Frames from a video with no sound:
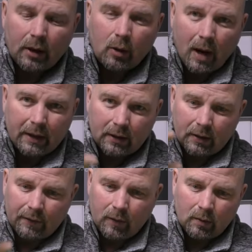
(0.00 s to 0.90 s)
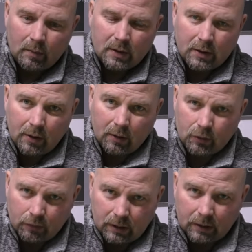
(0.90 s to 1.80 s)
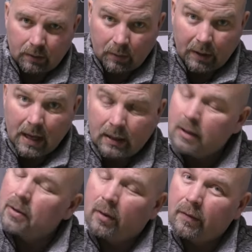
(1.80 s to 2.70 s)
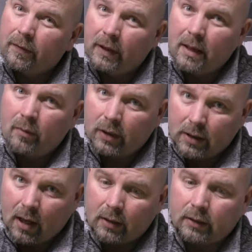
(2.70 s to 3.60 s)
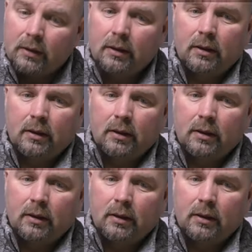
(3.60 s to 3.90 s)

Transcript: aquatic foams, not treated with any sort of flame retardant,